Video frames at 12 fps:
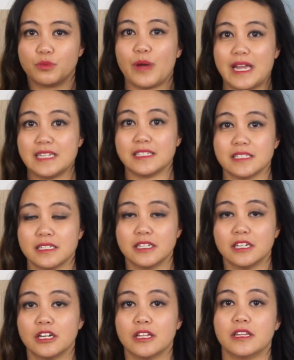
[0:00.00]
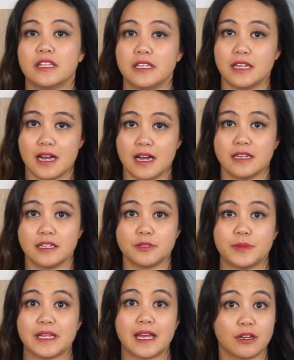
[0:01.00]
weight the yarn has
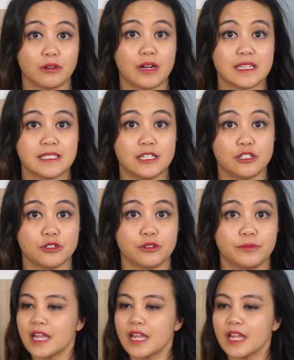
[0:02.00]
been categorized into.